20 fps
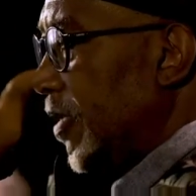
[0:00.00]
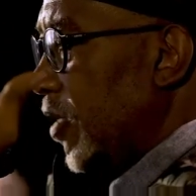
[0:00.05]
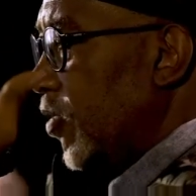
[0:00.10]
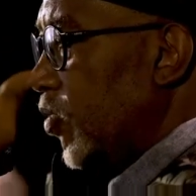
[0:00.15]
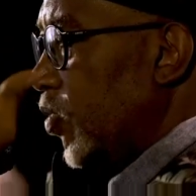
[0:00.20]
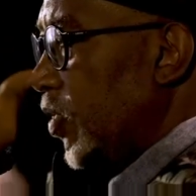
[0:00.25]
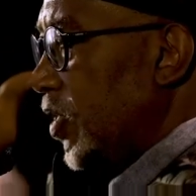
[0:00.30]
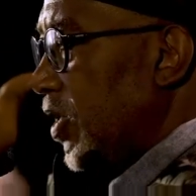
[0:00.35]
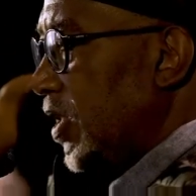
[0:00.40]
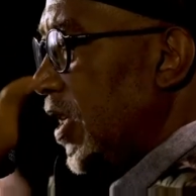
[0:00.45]

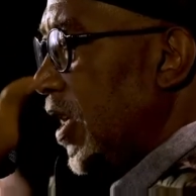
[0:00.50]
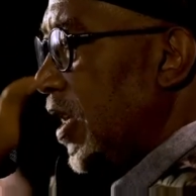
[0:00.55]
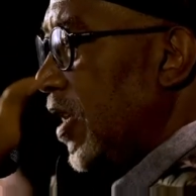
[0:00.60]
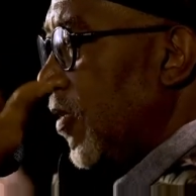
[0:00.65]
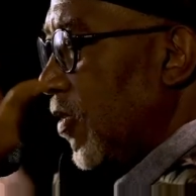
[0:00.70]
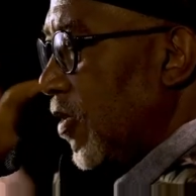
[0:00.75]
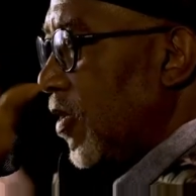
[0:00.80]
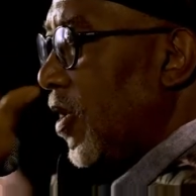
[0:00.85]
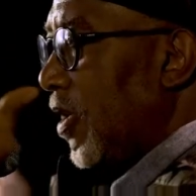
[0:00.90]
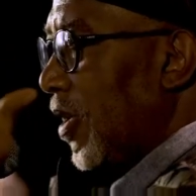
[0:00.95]
that would say,
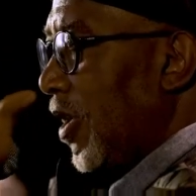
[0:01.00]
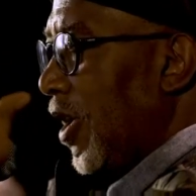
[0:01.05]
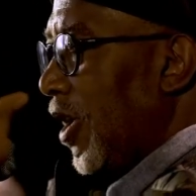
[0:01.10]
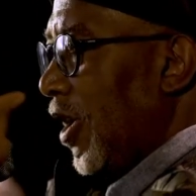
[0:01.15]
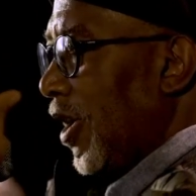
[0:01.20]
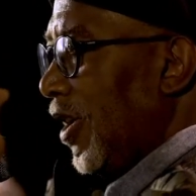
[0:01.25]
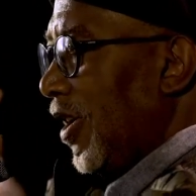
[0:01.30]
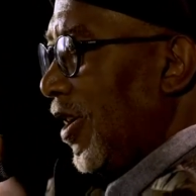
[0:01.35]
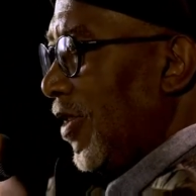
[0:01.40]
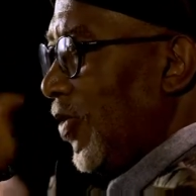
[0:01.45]
look,
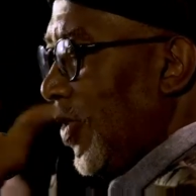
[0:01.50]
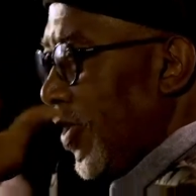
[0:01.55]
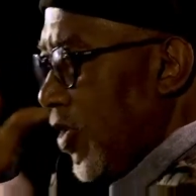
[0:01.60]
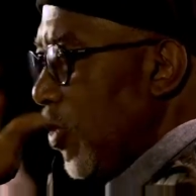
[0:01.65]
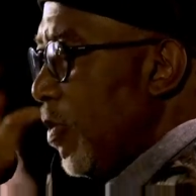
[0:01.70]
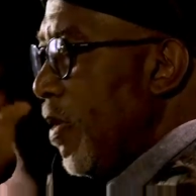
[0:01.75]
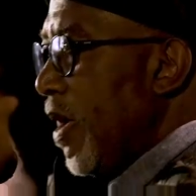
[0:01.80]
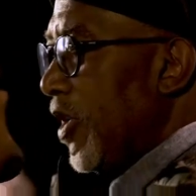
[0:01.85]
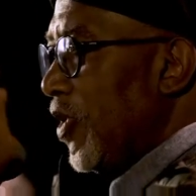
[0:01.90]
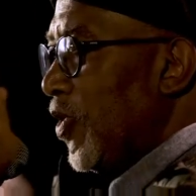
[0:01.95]
when
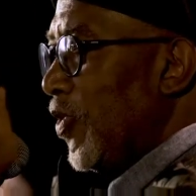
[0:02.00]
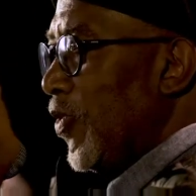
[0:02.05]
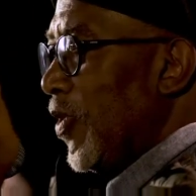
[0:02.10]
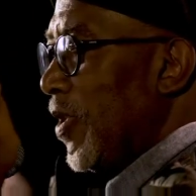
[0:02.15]
you make your